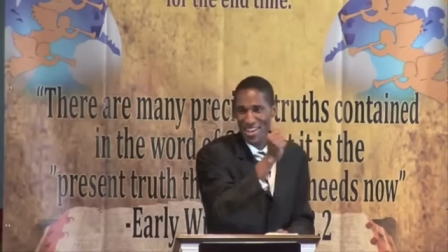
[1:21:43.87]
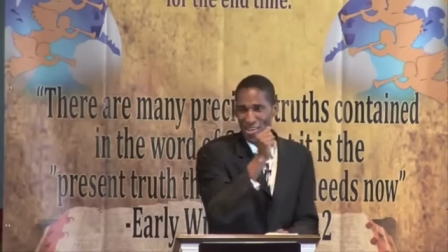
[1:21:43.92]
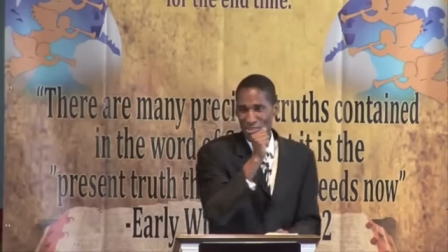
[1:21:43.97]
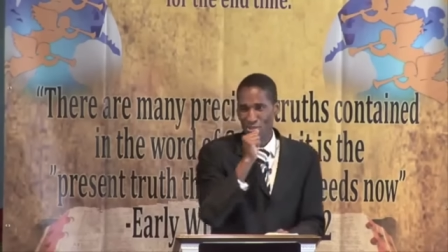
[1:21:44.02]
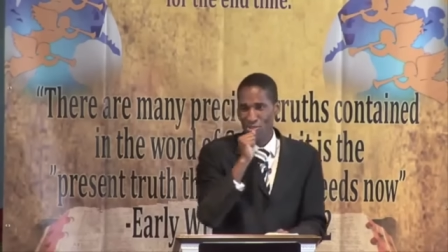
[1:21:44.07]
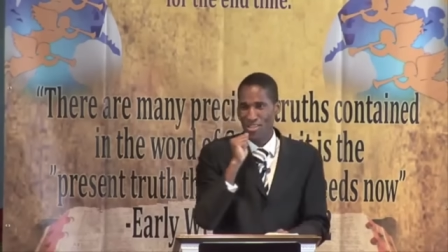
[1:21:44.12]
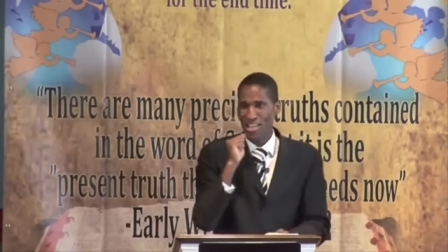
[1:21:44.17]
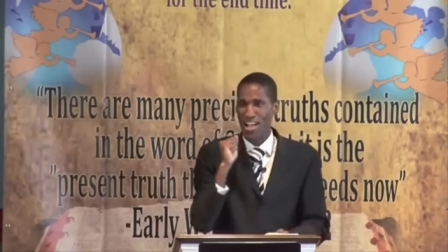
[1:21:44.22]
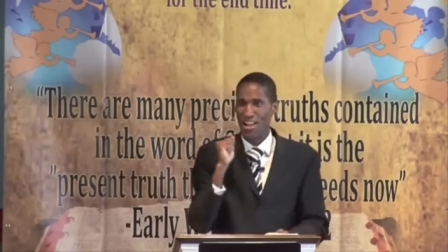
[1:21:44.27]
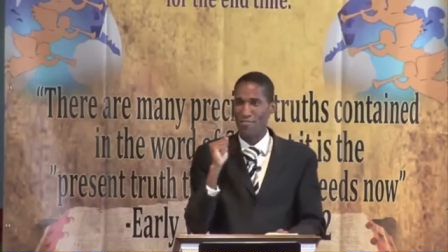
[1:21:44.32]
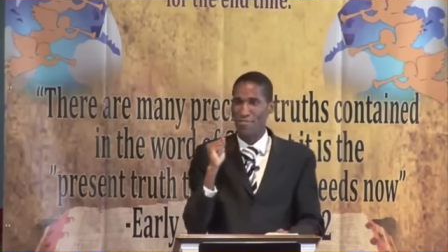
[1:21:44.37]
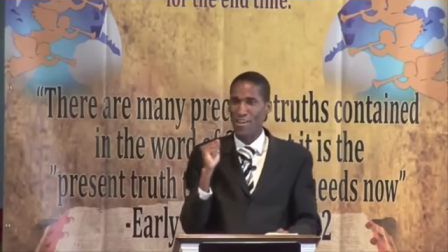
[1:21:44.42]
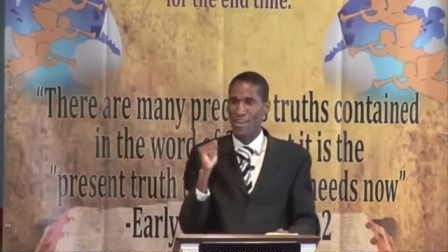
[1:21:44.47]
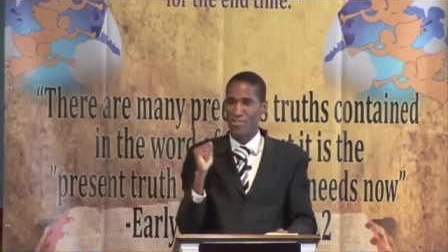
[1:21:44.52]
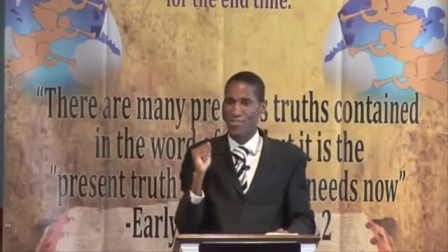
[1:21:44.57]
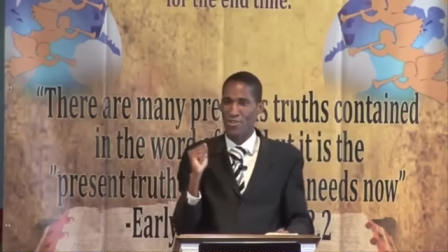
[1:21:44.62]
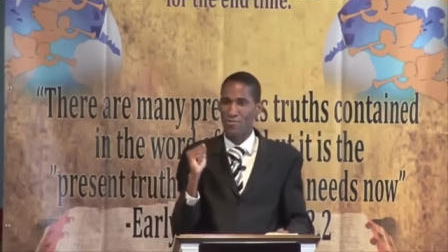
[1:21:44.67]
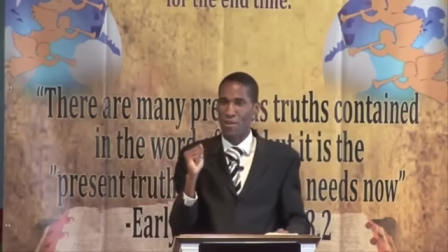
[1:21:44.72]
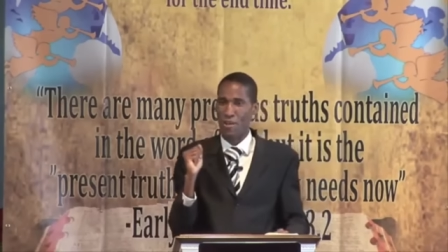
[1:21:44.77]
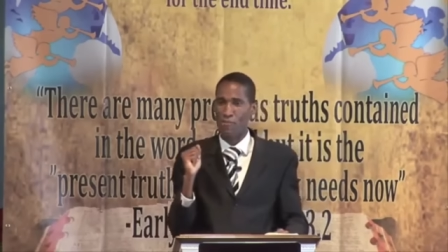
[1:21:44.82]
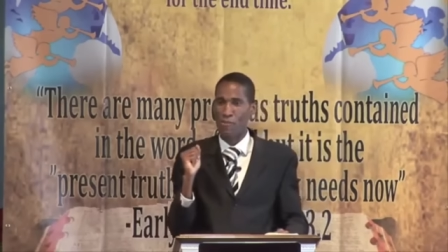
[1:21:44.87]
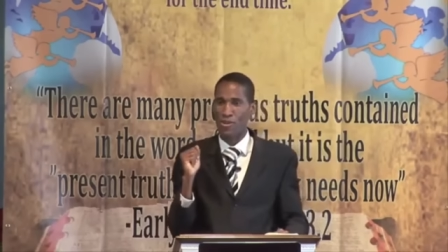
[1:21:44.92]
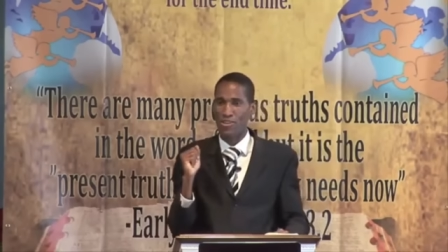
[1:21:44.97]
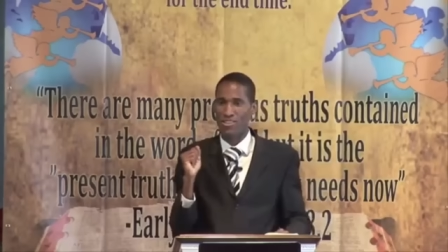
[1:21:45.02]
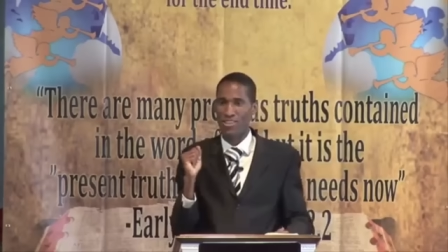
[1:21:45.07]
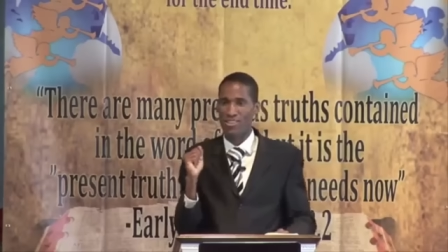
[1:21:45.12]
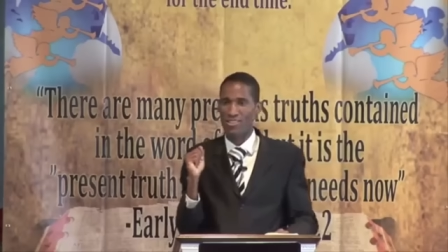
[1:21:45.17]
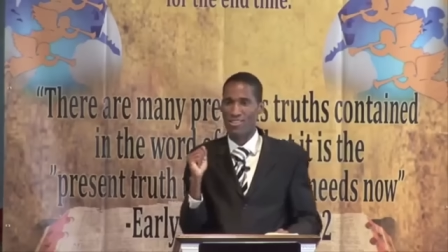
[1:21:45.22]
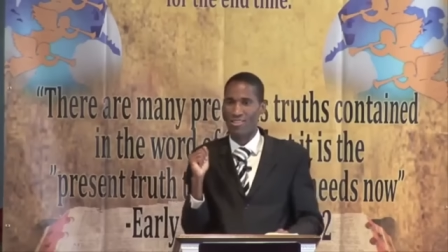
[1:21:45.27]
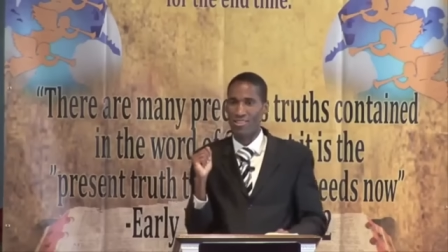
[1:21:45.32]
to salvation, my
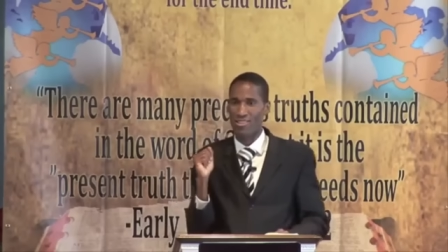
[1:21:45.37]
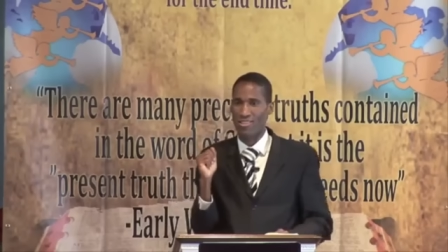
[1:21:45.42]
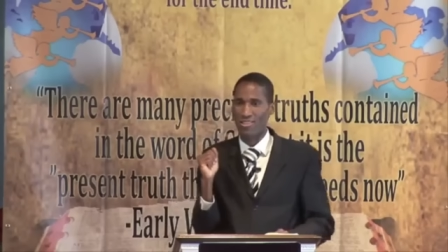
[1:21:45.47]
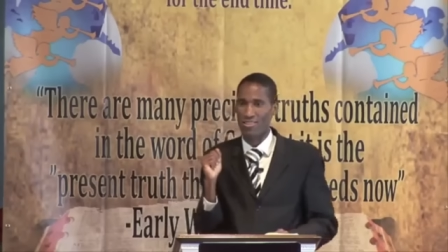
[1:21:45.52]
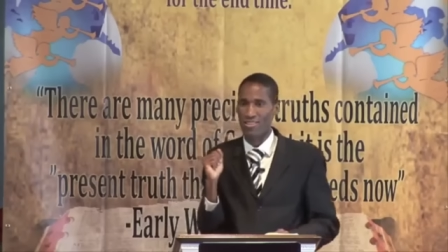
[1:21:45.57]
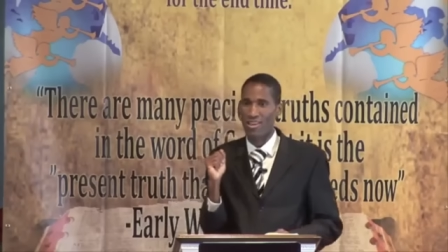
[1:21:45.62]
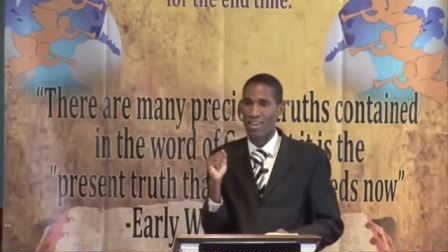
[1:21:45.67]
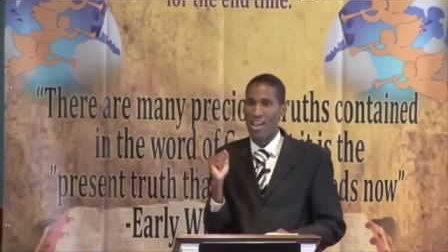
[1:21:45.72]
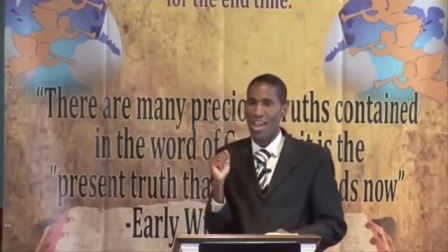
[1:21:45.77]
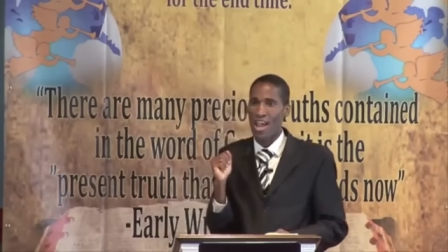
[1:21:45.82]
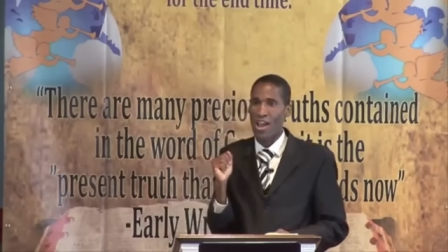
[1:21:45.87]
brothers and sisters.